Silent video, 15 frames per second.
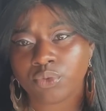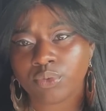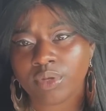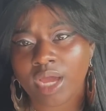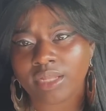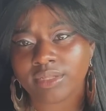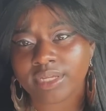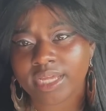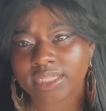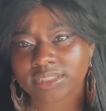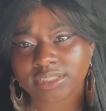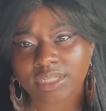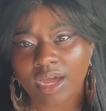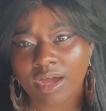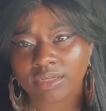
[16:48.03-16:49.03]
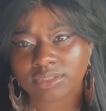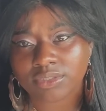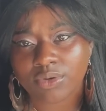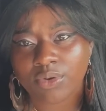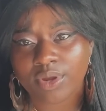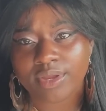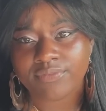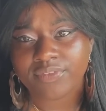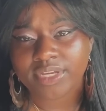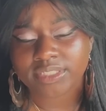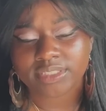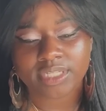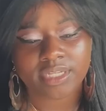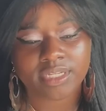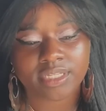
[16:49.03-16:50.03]
look at stocks or invest
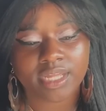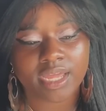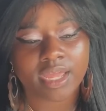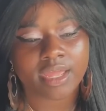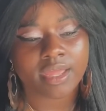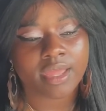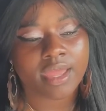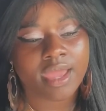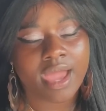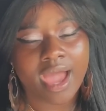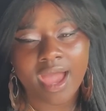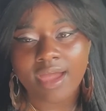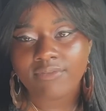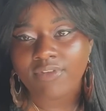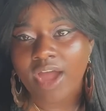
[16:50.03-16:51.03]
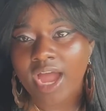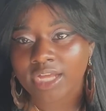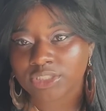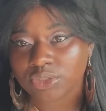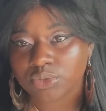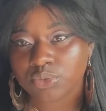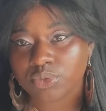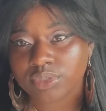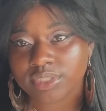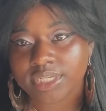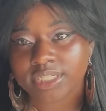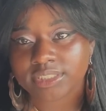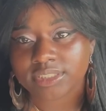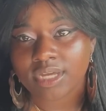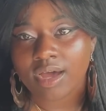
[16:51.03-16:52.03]
in anything, I advise you to look
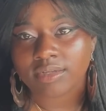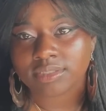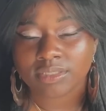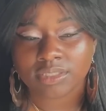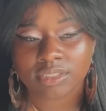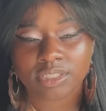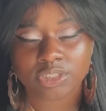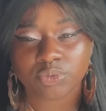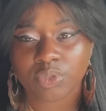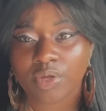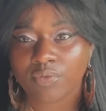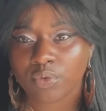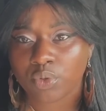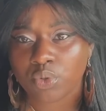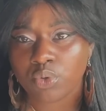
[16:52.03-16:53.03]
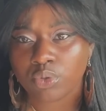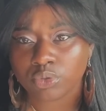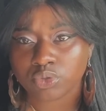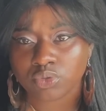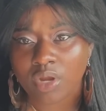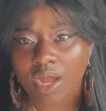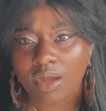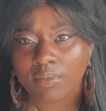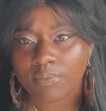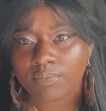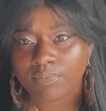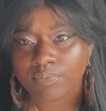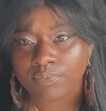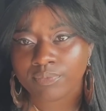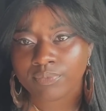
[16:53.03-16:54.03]
at stocks, because whenever Google drop,
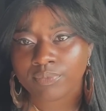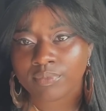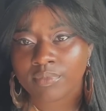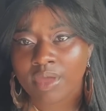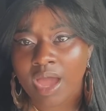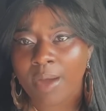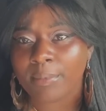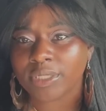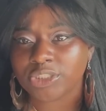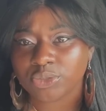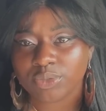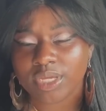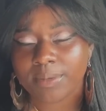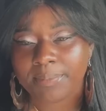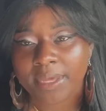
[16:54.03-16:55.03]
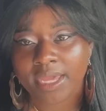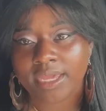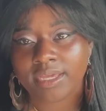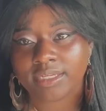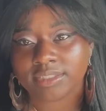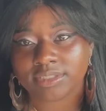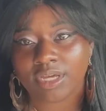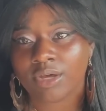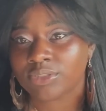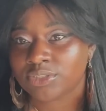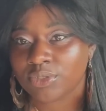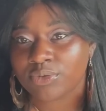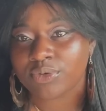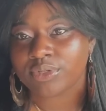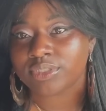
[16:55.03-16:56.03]
how much you get paid is
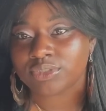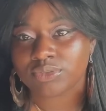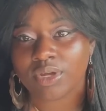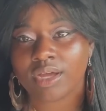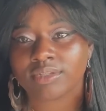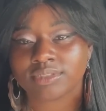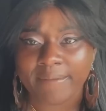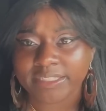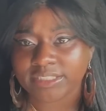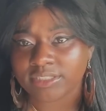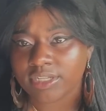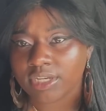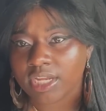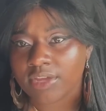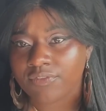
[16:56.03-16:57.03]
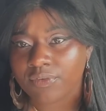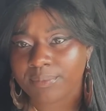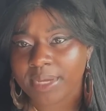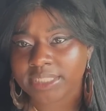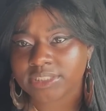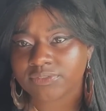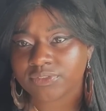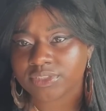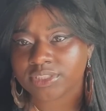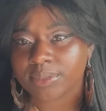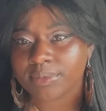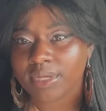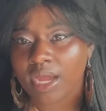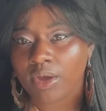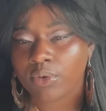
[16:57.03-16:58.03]
also going to drop. That's a little information for
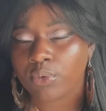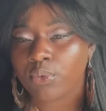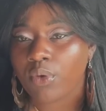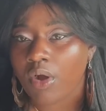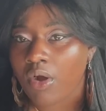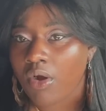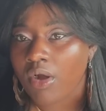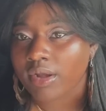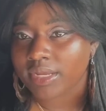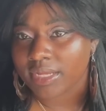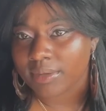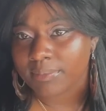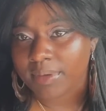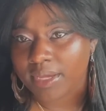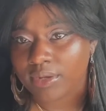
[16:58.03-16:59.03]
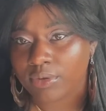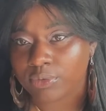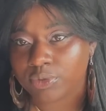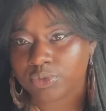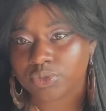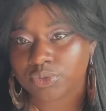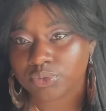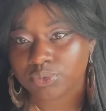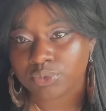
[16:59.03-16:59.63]
some of y'all who are getting paid on YouTube.